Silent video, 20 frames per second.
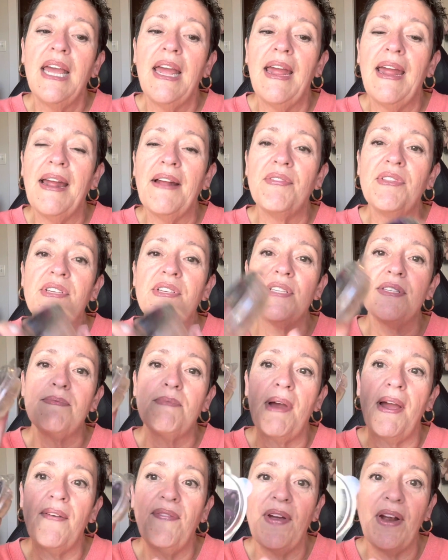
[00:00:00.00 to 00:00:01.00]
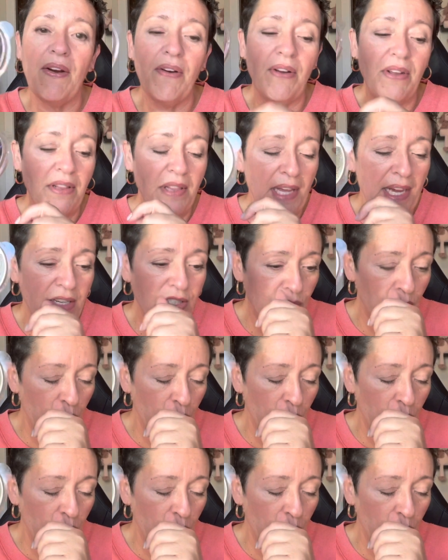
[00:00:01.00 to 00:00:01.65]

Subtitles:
And this is my very last